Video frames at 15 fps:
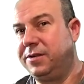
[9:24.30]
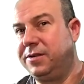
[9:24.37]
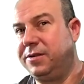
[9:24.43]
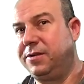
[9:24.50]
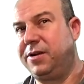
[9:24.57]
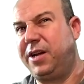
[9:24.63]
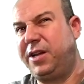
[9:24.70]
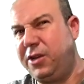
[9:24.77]

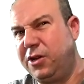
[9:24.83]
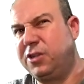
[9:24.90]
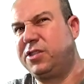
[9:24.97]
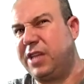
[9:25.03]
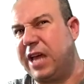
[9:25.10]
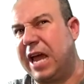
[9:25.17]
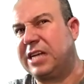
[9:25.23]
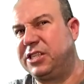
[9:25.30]
Right? You could
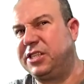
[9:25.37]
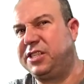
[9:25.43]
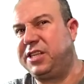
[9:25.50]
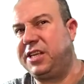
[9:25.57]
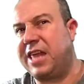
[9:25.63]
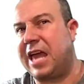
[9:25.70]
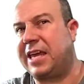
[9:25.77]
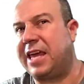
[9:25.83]
actually see
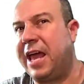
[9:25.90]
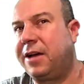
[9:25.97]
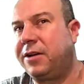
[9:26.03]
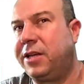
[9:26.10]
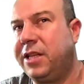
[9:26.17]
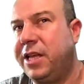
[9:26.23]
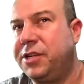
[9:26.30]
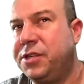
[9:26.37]
that
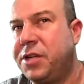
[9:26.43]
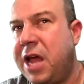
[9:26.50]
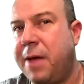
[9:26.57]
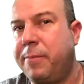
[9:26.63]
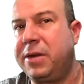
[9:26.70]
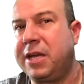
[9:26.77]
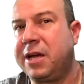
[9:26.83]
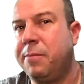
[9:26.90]
calculation
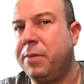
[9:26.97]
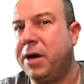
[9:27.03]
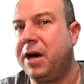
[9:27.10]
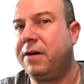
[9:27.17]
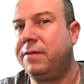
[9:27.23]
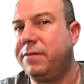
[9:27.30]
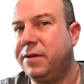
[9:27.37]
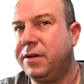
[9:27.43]
happening
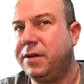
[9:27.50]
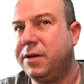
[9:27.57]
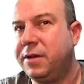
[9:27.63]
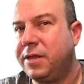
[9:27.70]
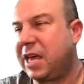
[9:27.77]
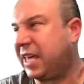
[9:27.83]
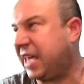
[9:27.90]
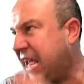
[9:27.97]
above,
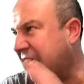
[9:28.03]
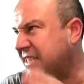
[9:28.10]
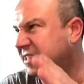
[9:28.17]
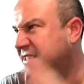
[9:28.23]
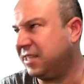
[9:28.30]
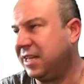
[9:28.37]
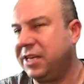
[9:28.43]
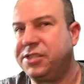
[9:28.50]
that
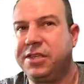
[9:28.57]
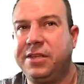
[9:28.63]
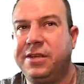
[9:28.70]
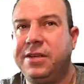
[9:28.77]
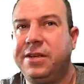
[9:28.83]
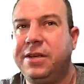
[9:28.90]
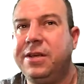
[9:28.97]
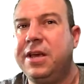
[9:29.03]
cancellation
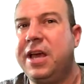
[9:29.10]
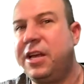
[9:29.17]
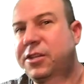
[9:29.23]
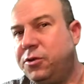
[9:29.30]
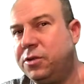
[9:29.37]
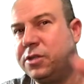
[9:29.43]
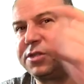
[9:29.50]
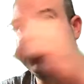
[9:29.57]
as
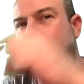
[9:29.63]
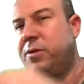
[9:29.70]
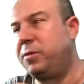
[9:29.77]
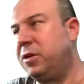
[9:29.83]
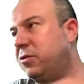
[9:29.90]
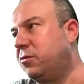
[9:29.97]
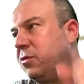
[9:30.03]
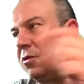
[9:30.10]
you
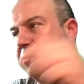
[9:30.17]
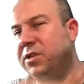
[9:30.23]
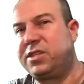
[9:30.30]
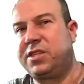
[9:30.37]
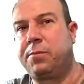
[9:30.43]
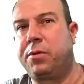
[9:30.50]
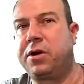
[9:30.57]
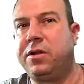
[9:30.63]
distribute through the
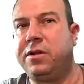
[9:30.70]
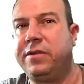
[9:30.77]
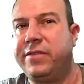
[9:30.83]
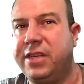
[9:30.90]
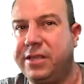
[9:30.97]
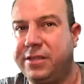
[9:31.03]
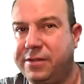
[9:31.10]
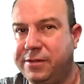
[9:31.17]
reciprocal of
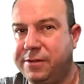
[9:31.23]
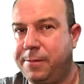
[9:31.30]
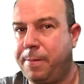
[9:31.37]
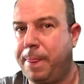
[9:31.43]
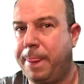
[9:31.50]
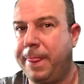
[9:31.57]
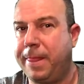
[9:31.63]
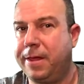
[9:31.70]
this.
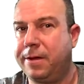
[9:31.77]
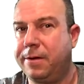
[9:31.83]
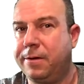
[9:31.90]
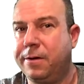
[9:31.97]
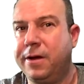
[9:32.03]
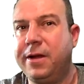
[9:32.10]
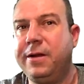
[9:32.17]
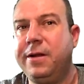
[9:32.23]

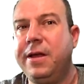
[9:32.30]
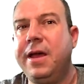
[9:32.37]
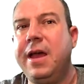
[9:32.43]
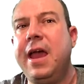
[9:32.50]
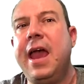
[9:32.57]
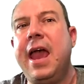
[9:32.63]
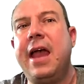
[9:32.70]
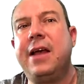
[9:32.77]
All right?
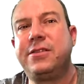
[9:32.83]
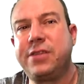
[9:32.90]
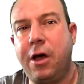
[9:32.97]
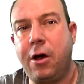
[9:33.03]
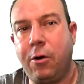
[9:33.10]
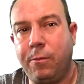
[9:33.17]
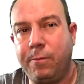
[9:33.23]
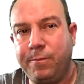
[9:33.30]

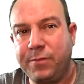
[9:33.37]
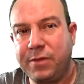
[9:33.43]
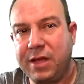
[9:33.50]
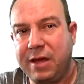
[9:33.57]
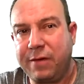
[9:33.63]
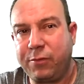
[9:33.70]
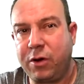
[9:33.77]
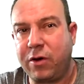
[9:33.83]
So,
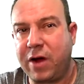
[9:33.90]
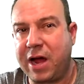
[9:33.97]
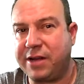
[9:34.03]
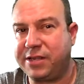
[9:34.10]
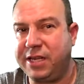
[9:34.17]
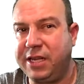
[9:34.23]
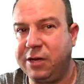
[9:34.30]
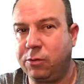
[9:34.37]
if we were at
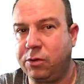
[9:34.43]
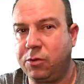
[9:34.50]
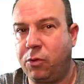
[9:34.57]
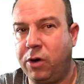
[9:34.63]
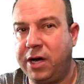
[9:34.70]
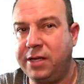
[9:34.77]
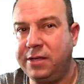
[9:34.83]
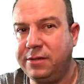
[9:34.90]
t equal to
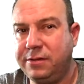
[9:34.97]
1,